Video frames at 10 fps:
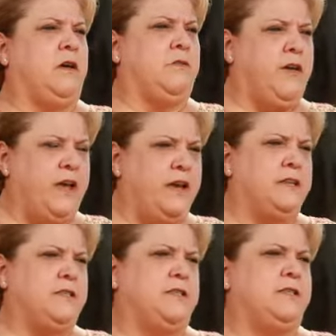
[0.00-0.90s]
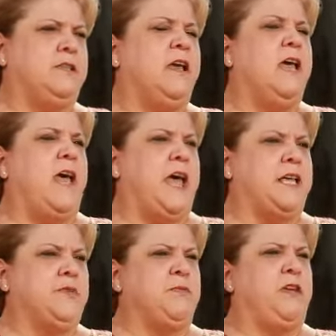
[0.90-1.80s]
finances
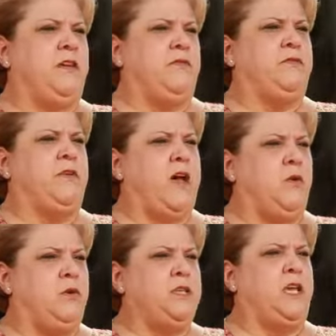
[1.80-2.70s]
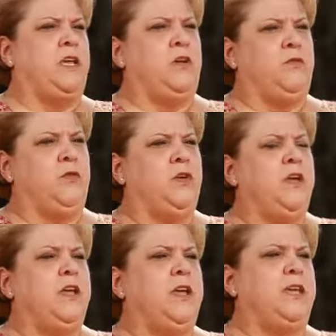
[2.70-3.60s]
asked me if I would take over
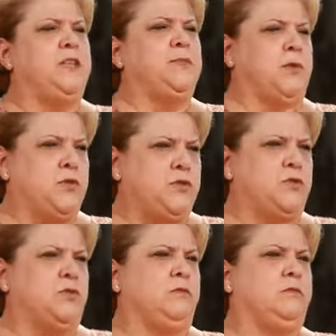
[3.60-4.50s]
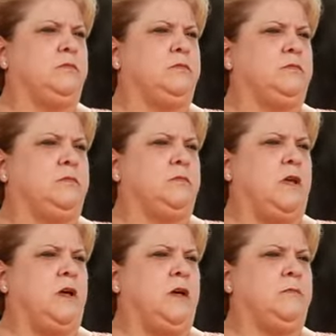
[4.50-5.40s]
his personal
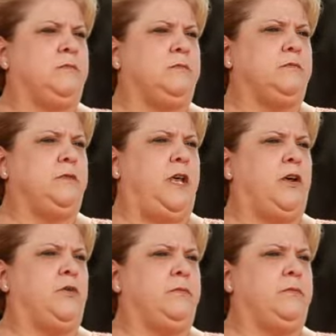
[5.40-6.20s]
care.